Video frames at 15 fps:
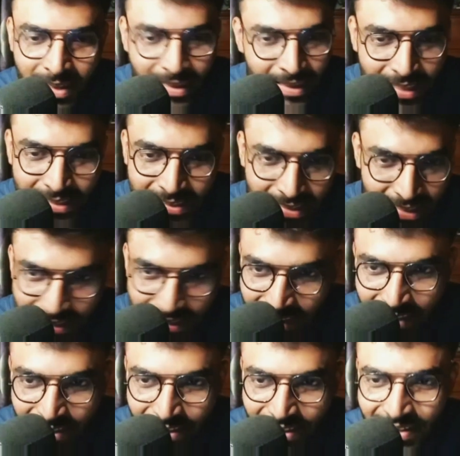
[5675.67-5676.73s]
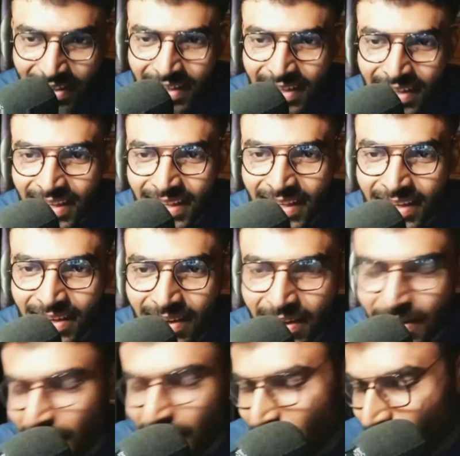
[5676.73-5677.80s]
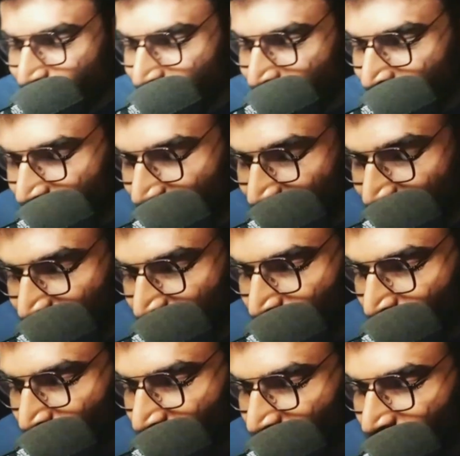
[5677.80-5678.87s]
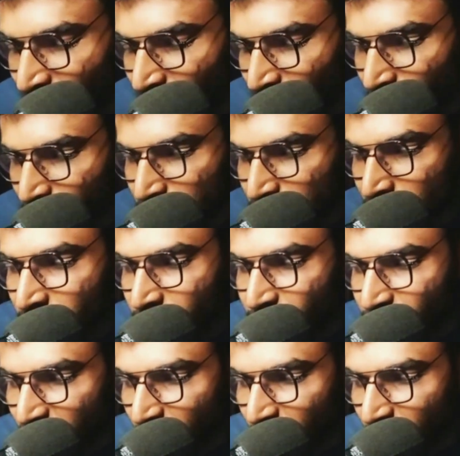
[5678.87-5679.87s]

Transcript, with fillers: that's that's another like uh, um, another topic so